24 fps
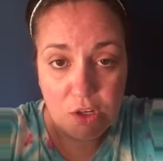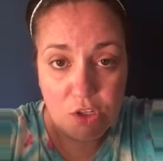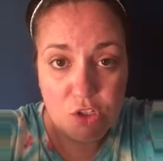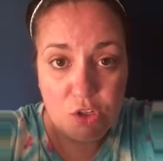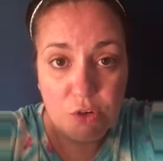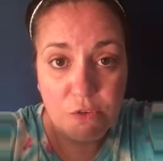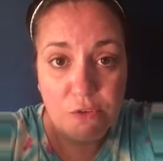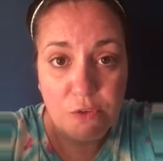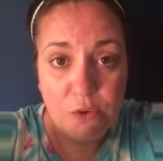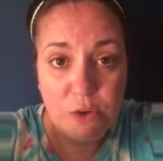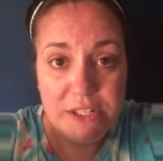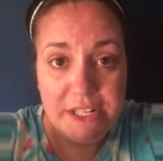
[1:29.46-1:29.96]

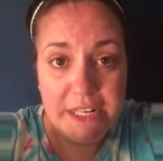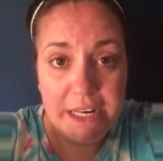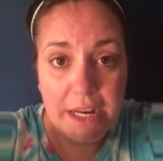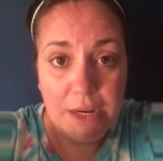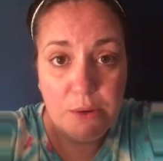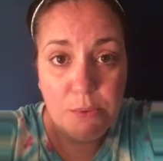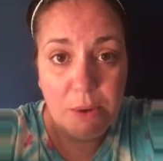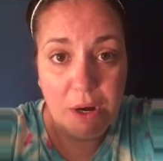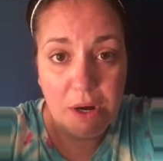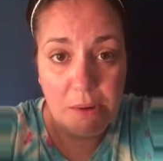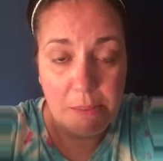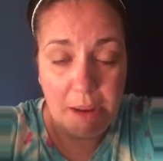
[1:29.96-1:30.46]
So for
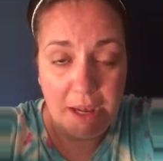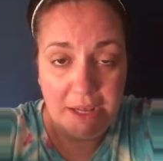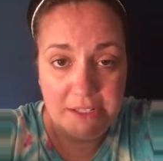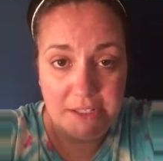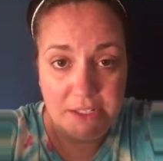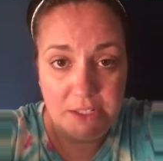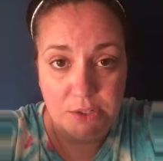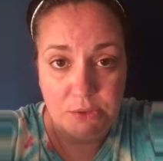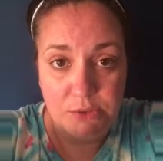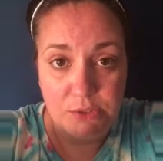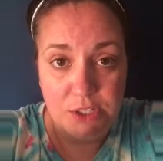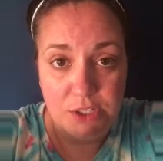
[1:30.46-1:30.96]
today, what I'm
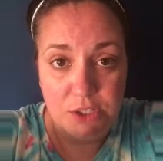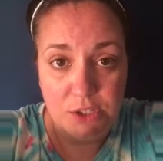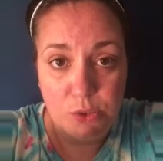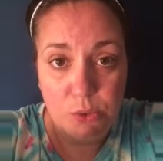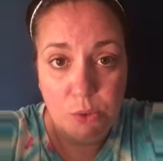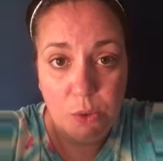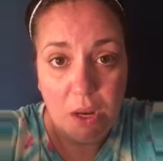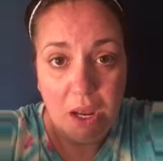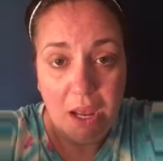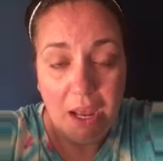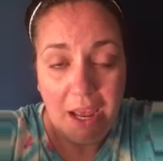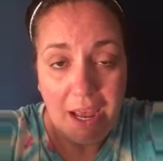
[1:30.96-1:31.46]
asking you to
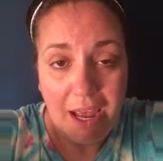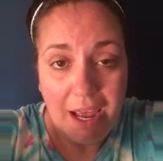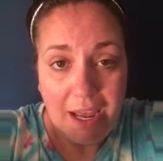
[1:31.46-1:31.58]
do